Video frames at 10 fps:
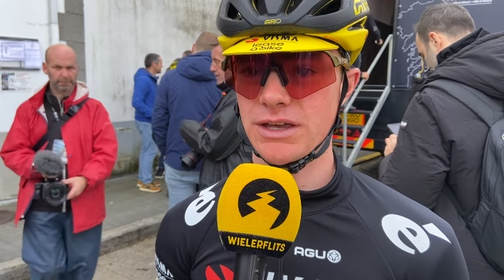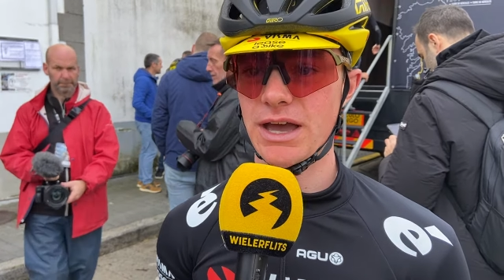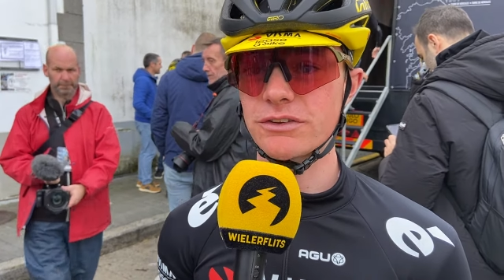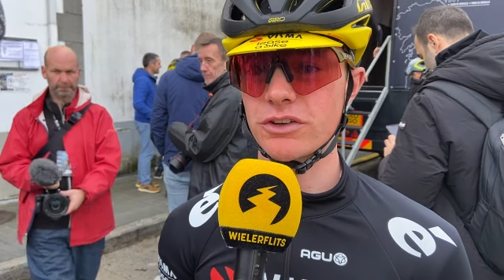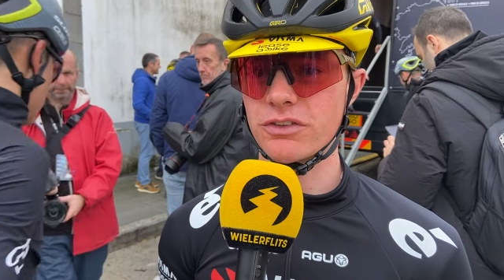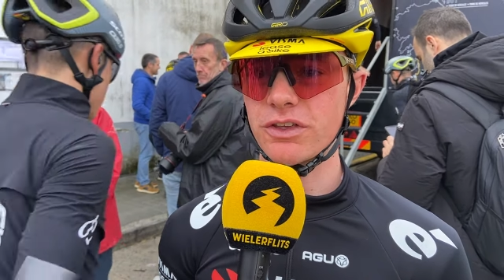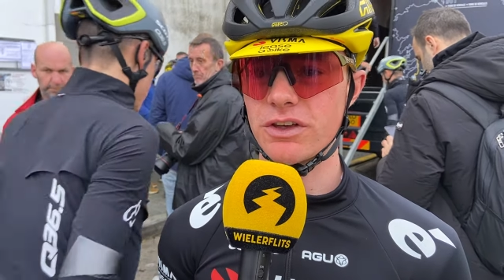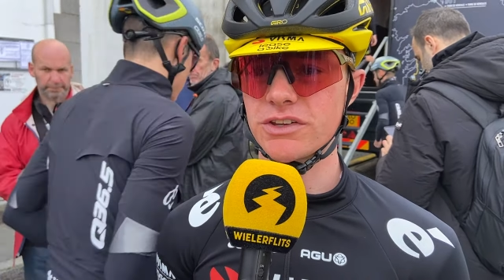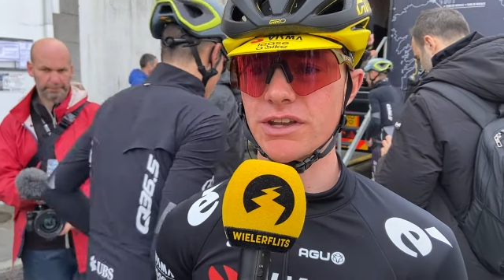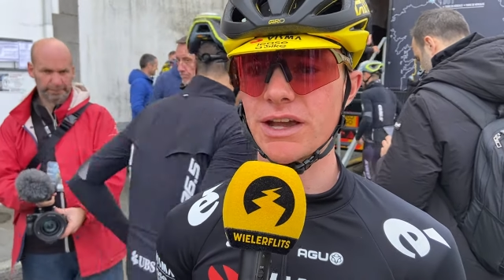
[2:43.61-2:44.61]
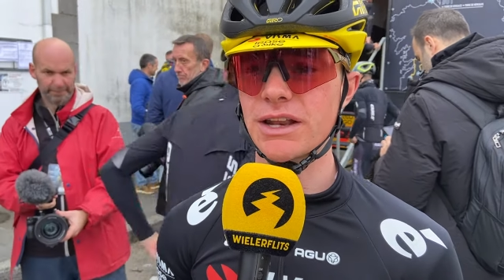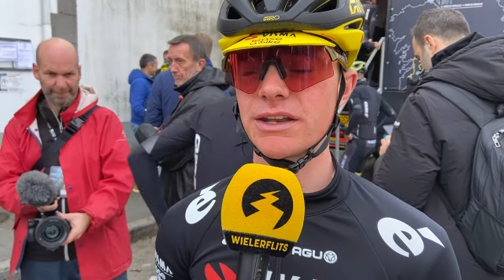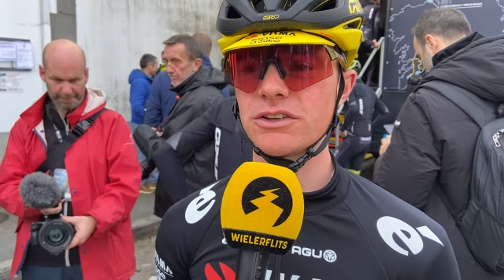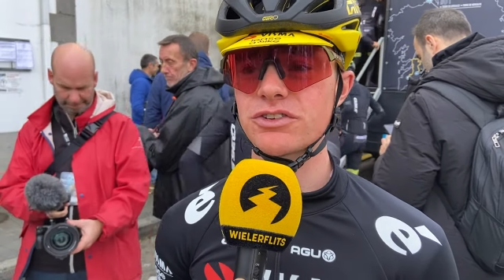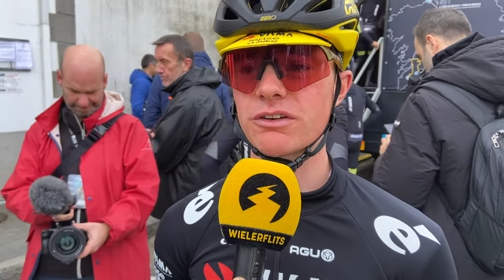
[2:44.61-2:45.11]
yeah, just the
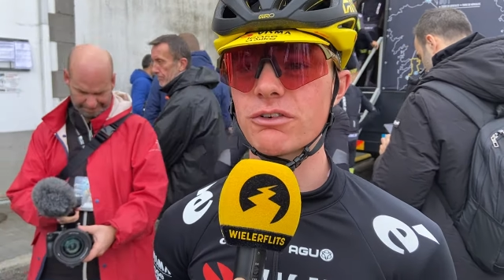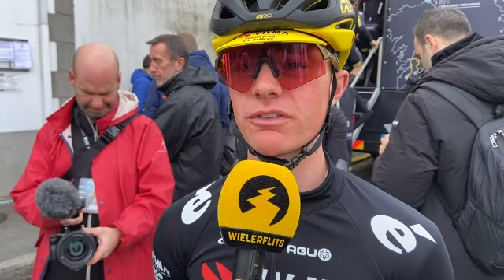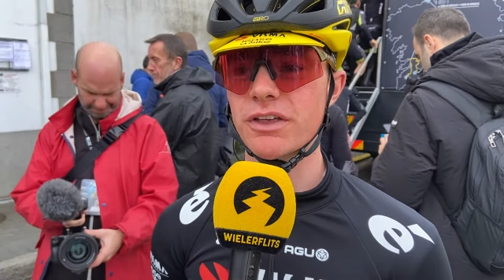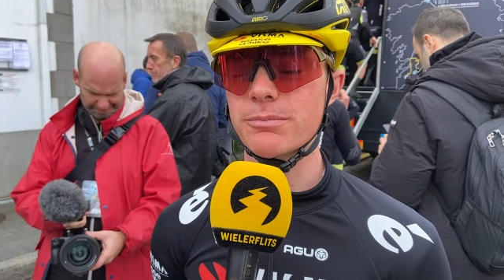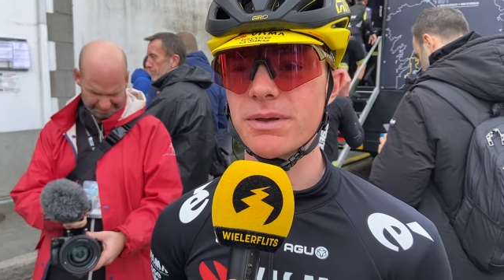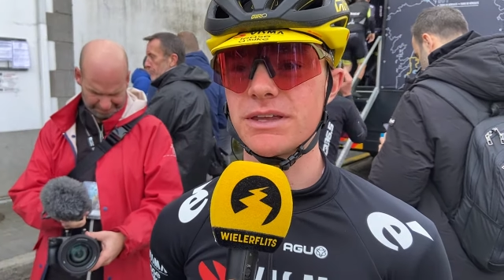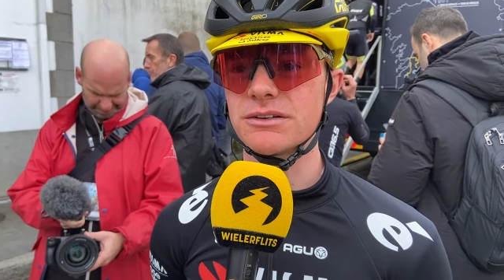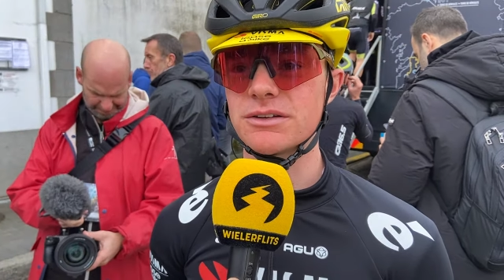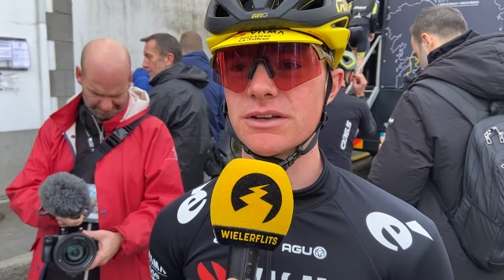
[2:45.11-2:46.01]
cycling in general. That's been